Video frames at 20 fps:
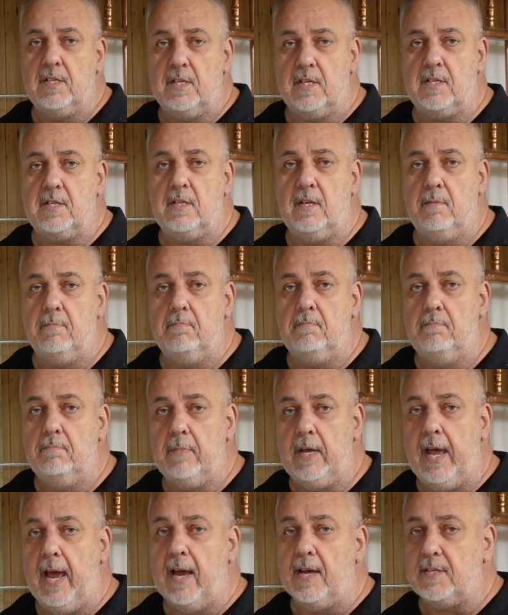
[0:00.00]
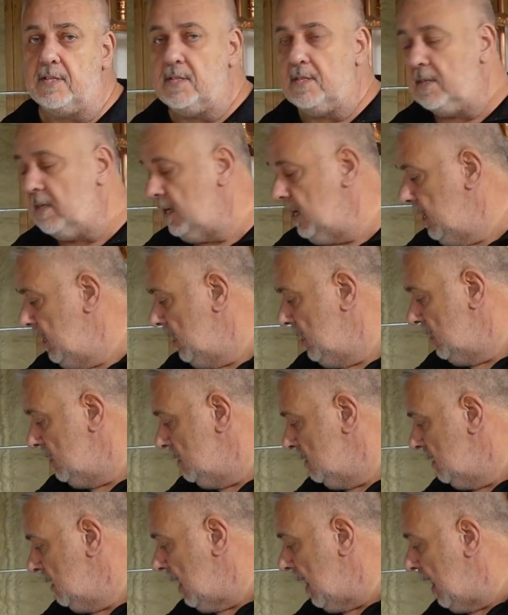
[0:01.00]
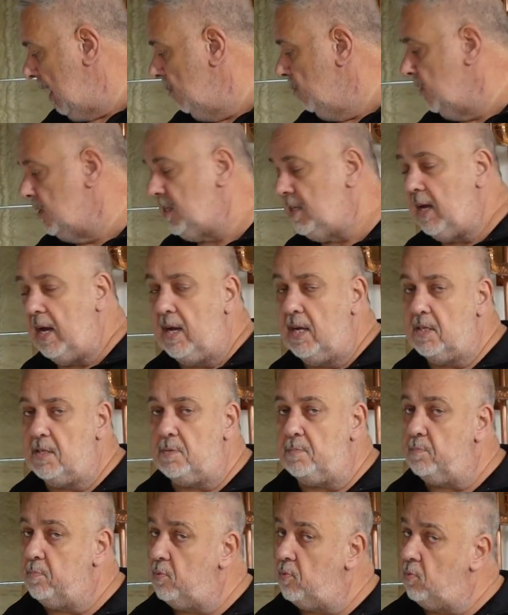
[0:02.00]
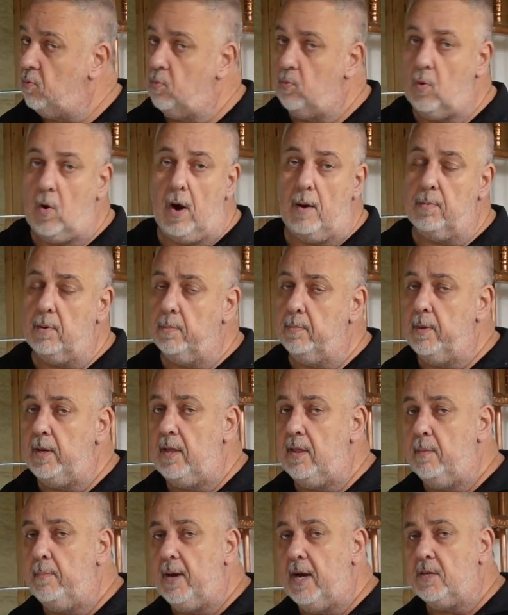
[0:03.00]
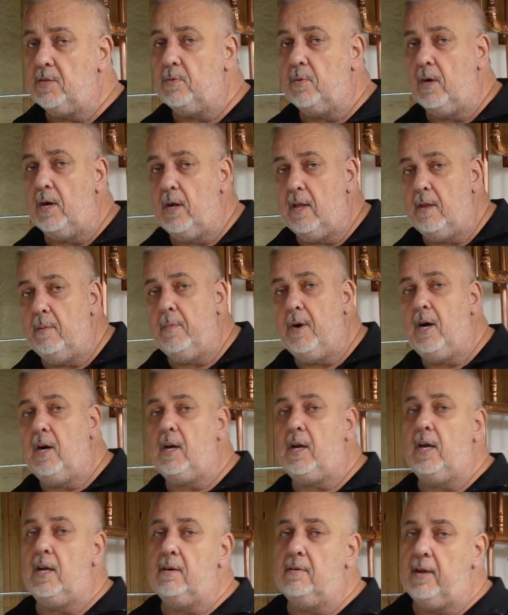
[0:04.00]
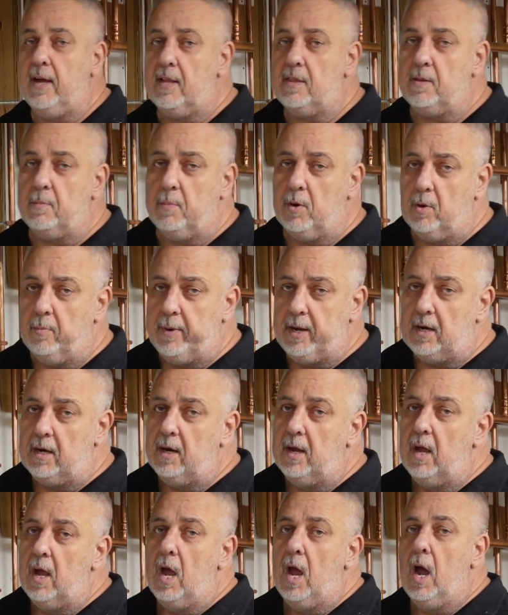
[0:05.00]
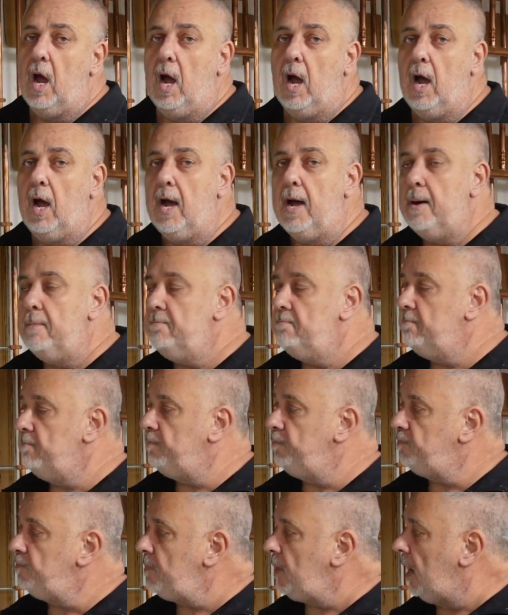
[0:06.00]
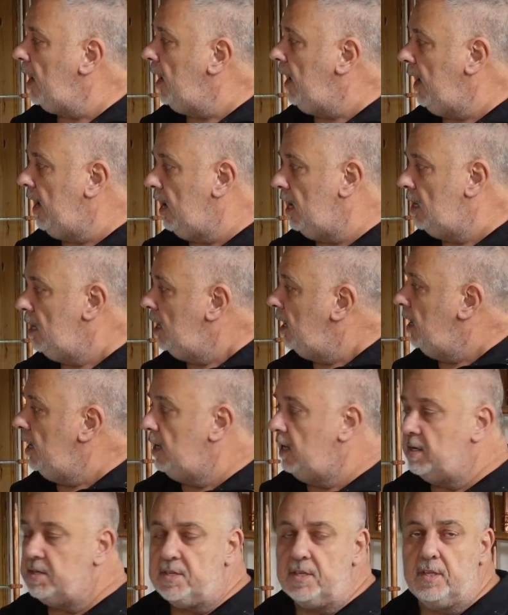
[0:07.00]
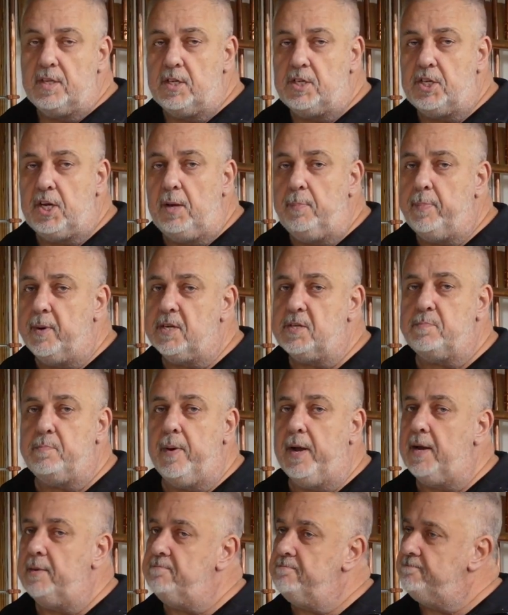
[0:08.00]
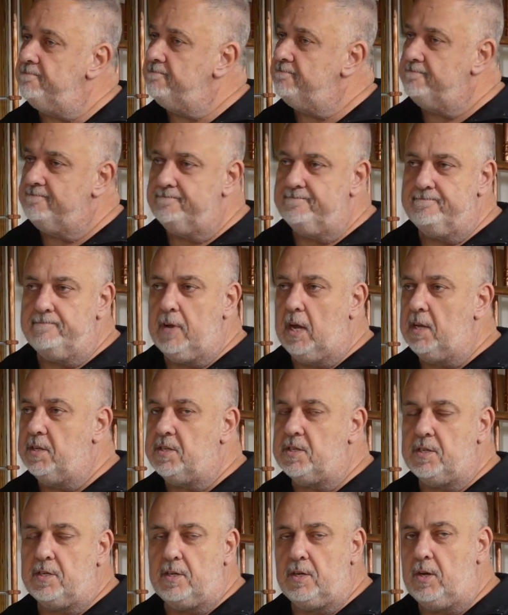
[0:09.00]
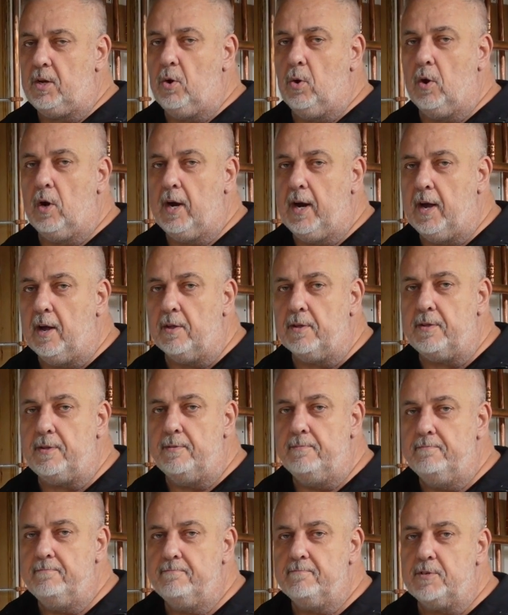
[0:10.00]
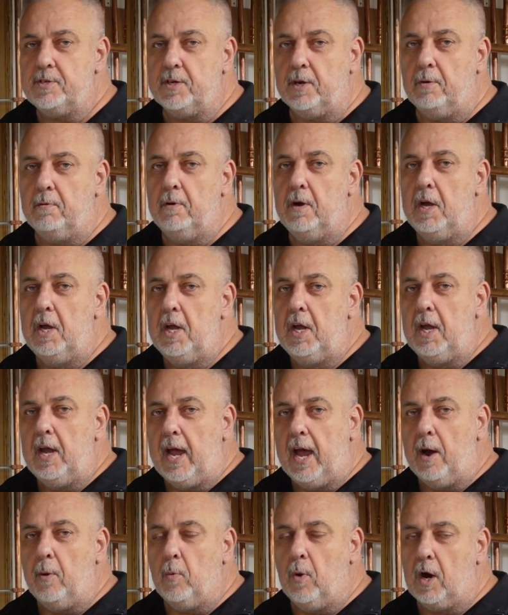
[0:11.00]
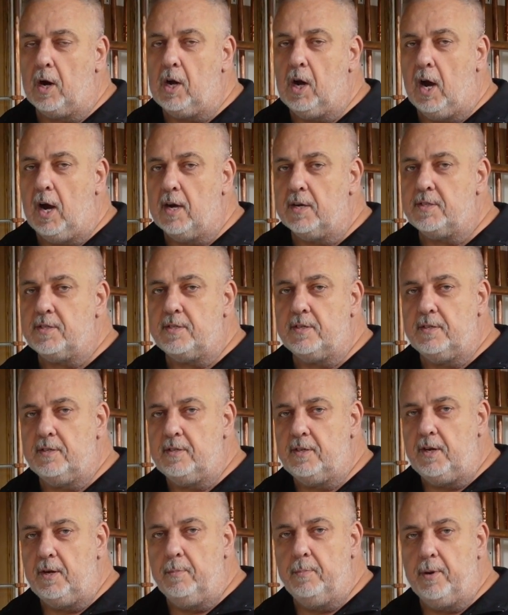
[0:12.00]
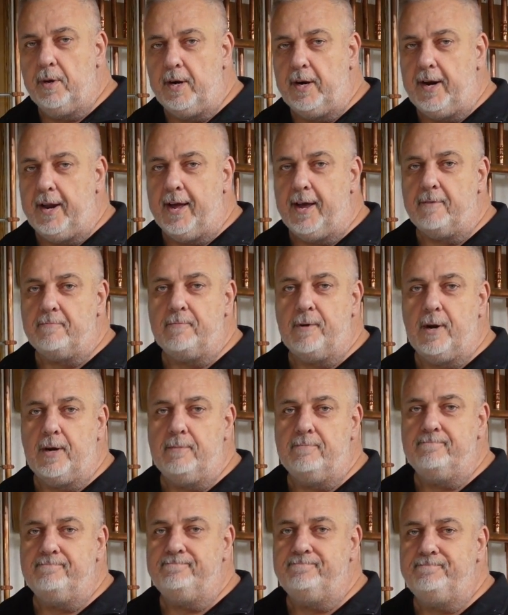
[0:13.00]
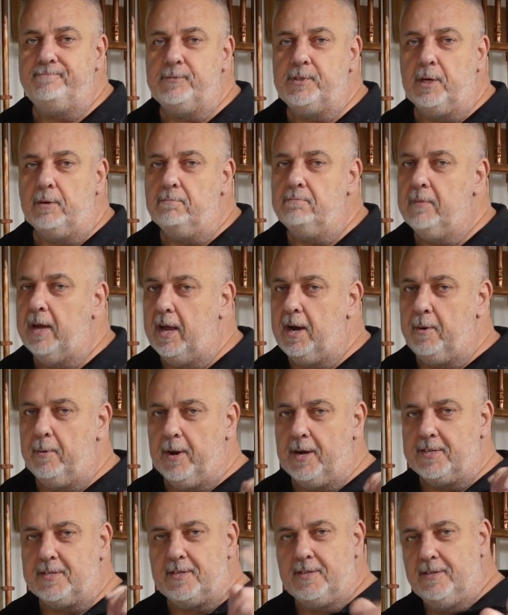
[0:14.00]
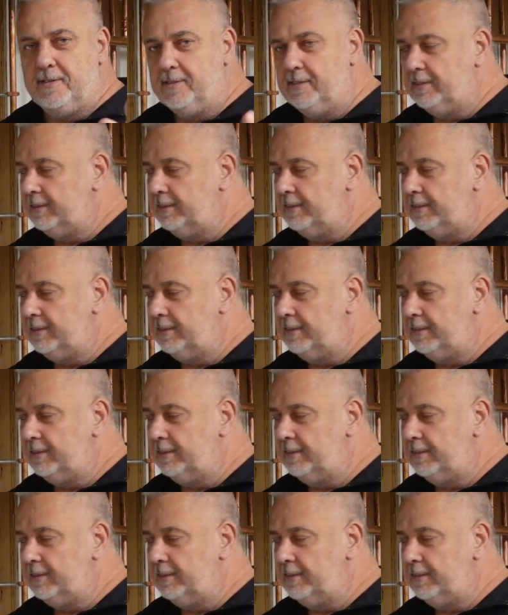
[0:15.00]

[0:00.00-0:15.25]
system, yes, it. I would say it's probably the best one on the market at the moment. Um, and it isn't the cheapest, but it's your health. So at what cost do you put it at, right? So anyways.